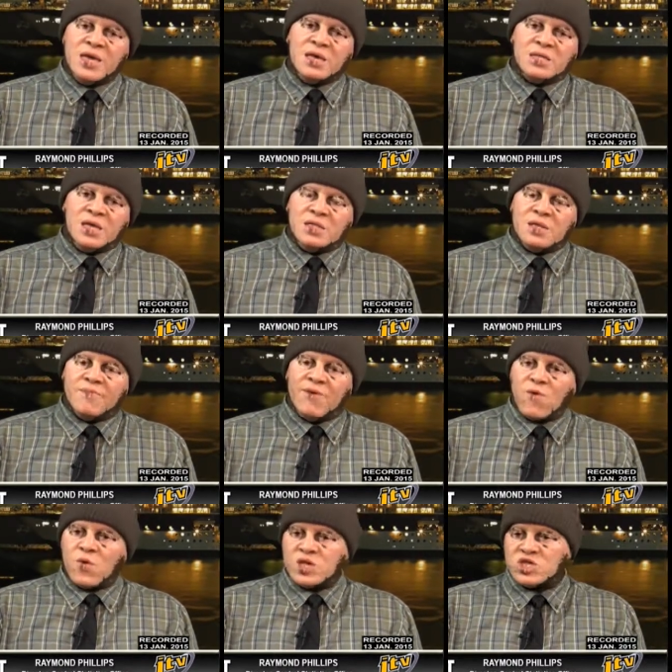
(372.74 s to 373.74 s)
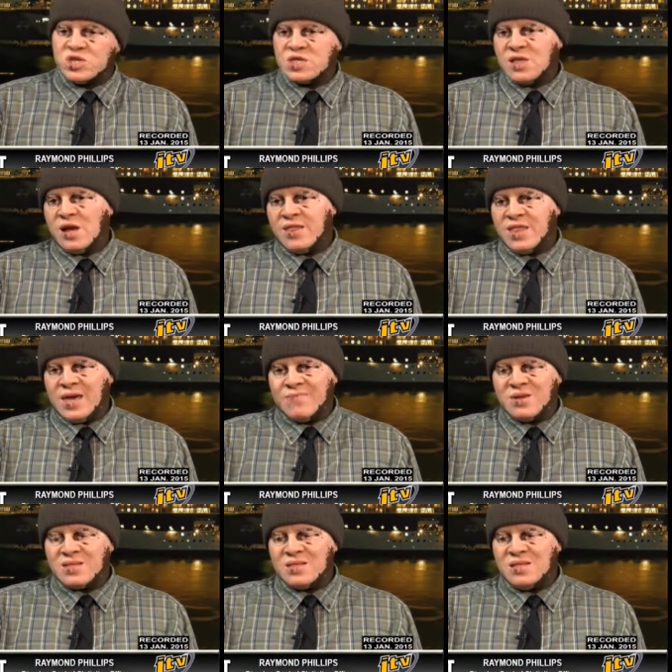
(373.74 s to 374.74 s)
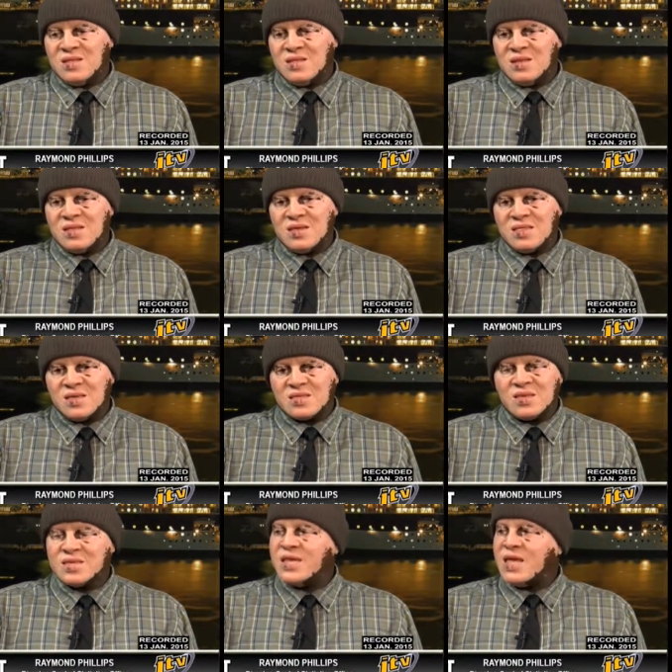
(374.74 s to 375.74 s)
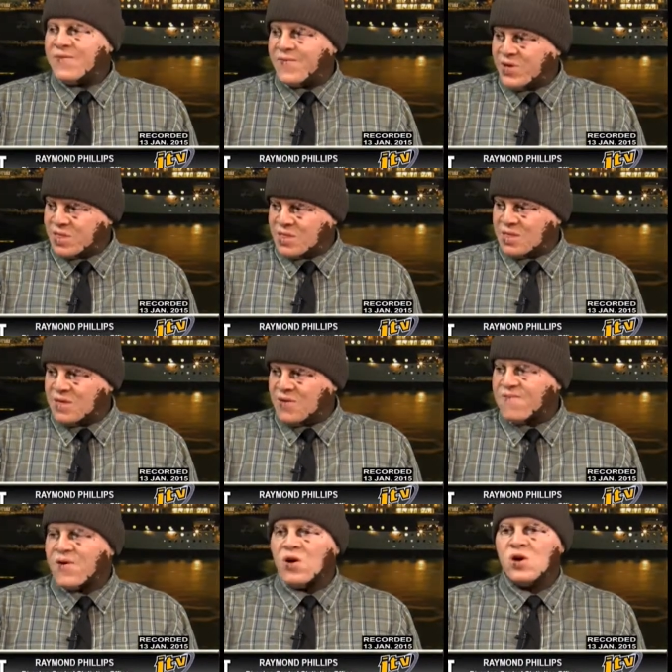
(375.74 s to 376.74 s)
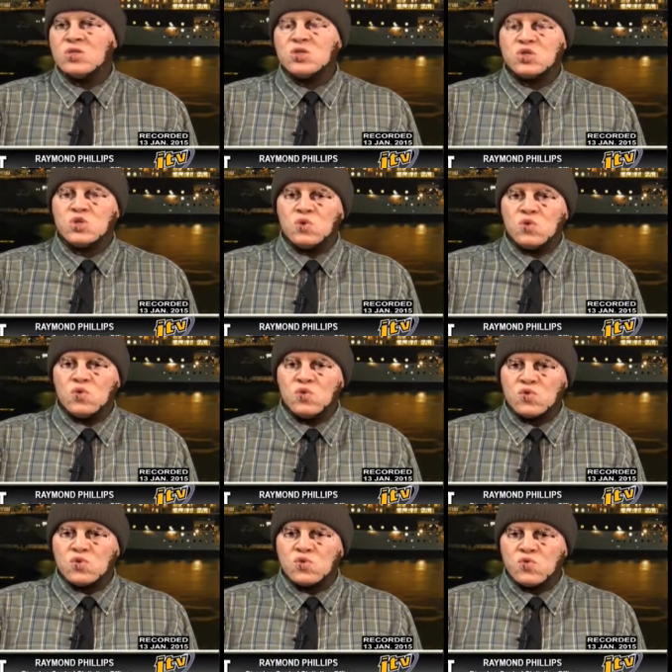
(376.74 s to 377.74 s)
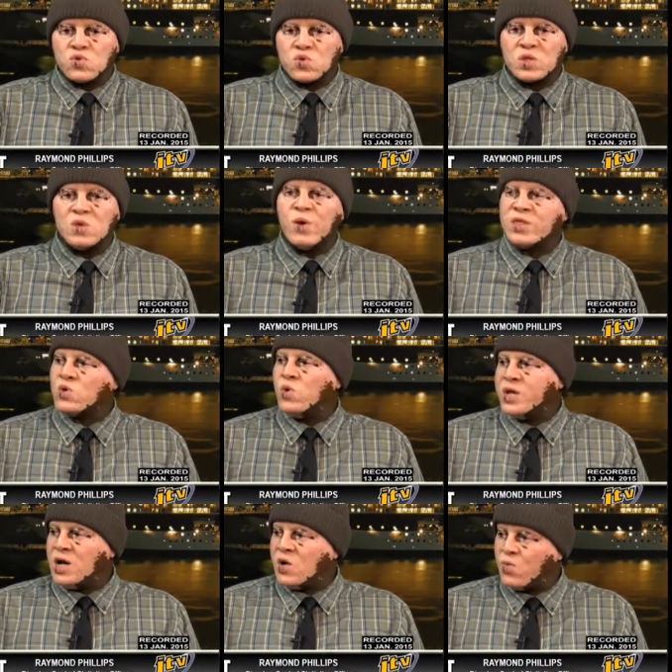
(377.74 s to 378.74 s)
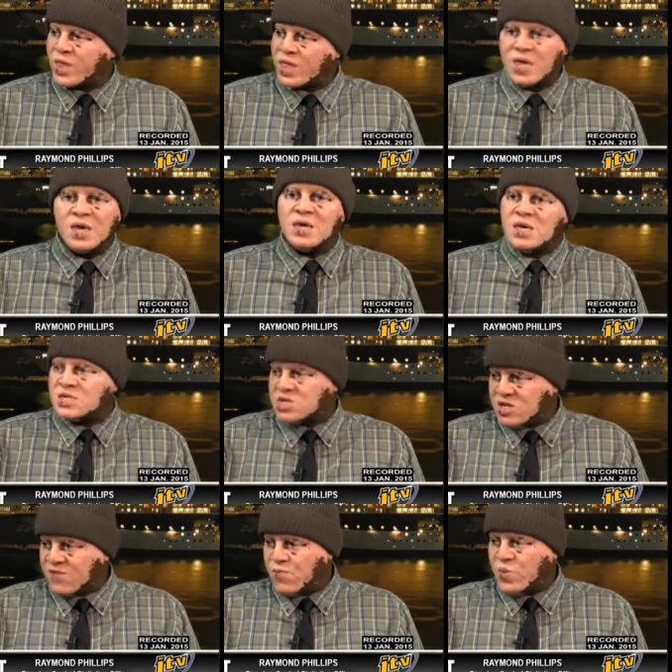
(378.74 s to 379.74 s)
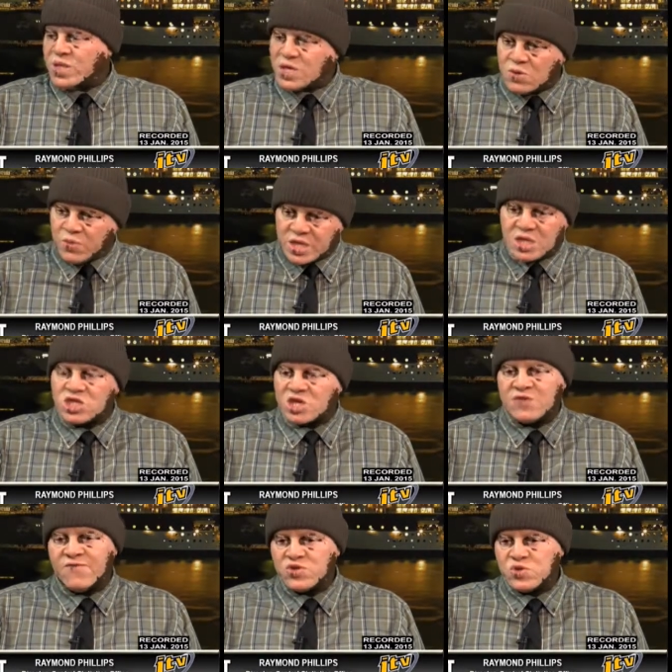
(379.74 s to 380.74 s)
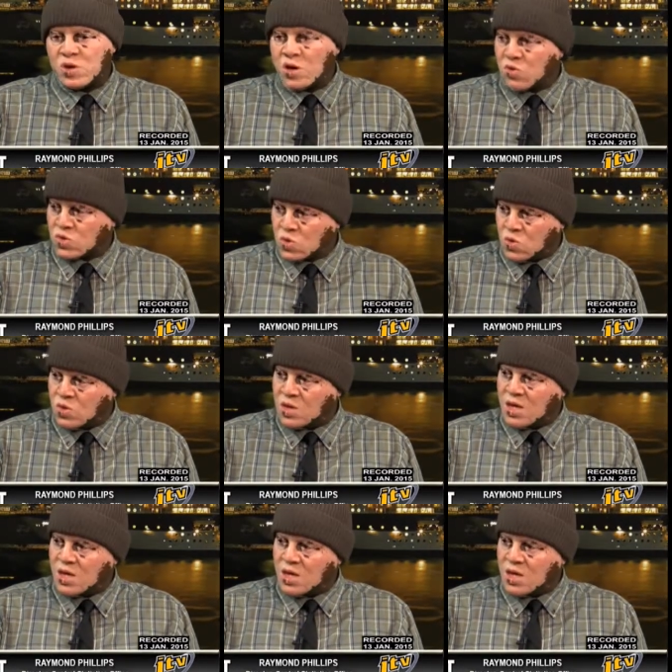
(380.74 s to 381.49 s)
there are a number of questions on there, but it's, it's an effort for us to, to, to see what's going on with each, with, with each individual household.